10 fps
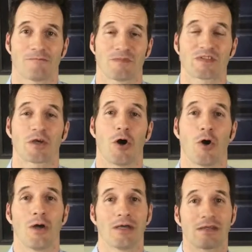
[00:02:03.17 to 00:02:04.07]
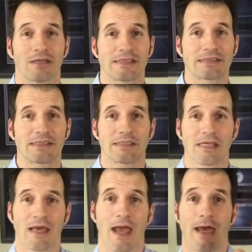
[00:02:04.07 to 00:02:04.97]
So
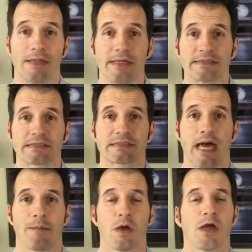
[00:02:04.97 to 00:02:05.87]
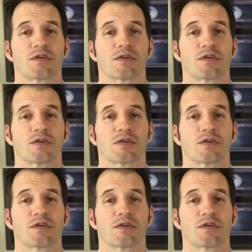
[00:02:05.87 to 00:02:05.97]
listen and then step.